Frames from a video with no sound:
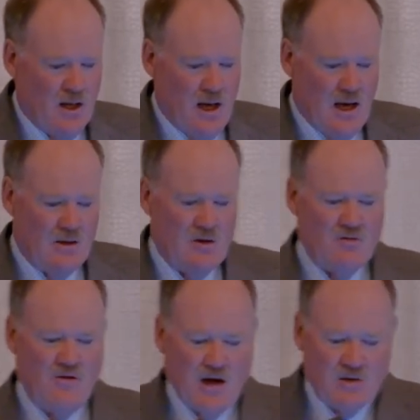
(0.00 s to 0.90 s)
And this
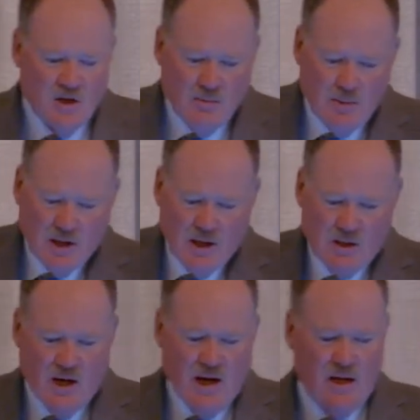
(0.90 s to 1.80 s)
fasting mimicking
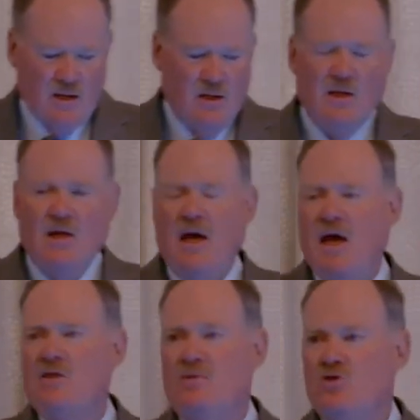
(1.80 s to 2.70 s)
diet
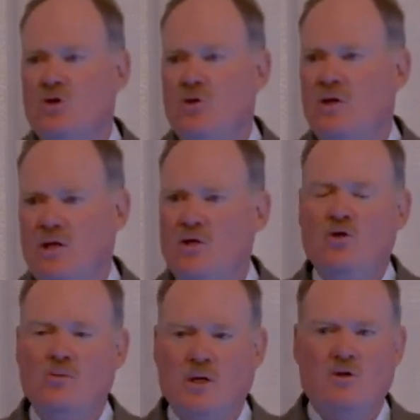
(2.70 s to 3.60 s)
has been shown in
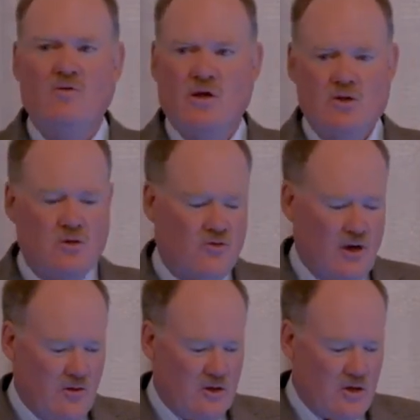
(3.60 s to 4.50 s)
human intervention
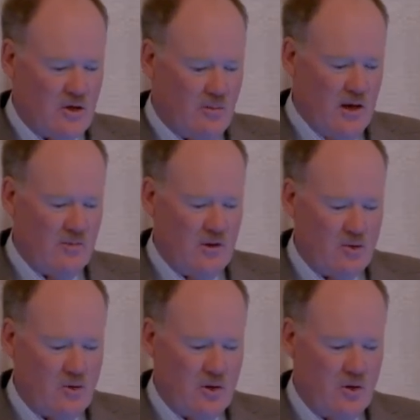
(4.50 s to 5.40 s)
trial. This is a paper I'm
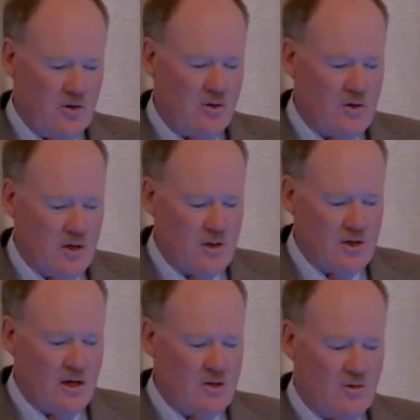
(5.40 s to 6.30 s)
showing you there,
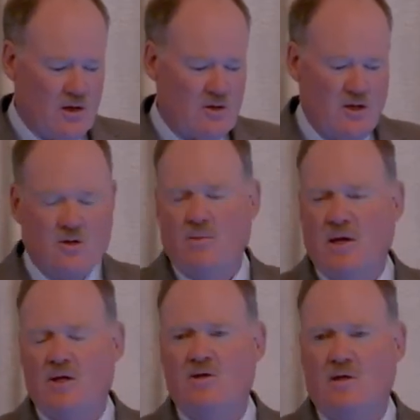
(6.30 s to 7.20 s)
Science Translation of
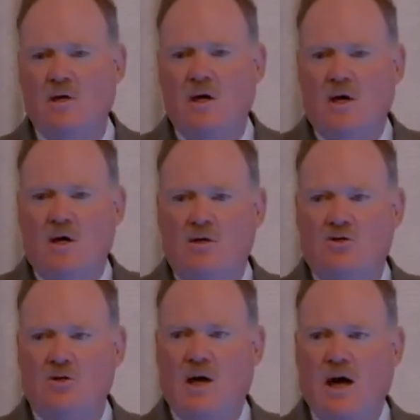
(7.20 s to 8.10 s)
Medicine,
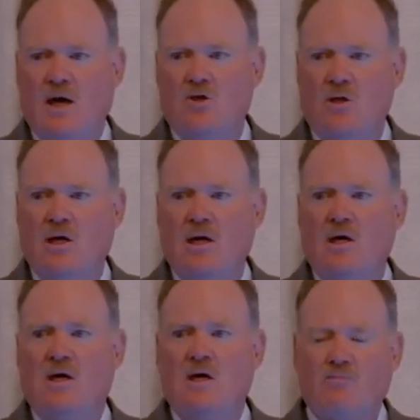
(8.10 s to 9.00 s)
to actually
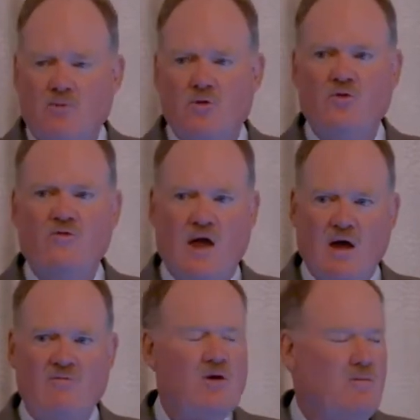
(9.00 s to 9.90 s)
improve
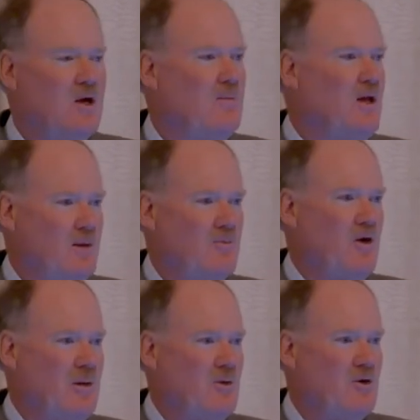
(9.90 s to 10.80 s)
every metabolic
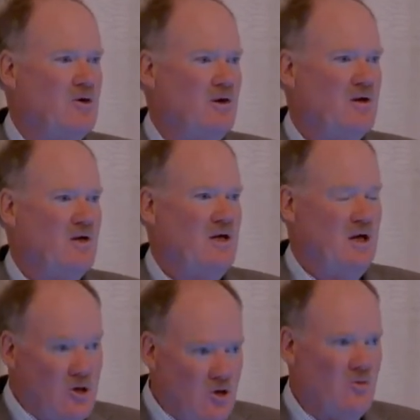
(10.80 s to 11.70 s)
parameter
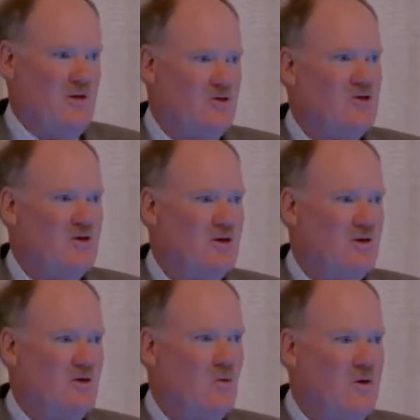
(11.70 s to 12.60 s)
in humans
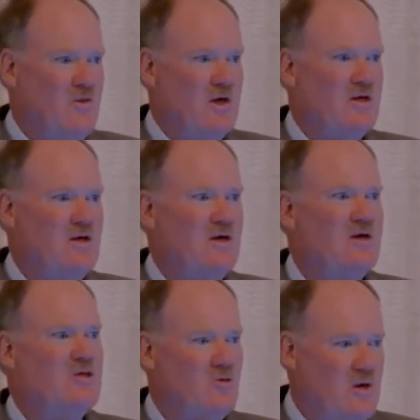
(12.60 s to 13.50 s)

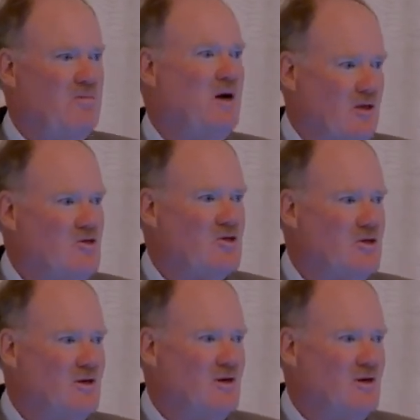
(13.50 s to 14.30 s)
within 3 months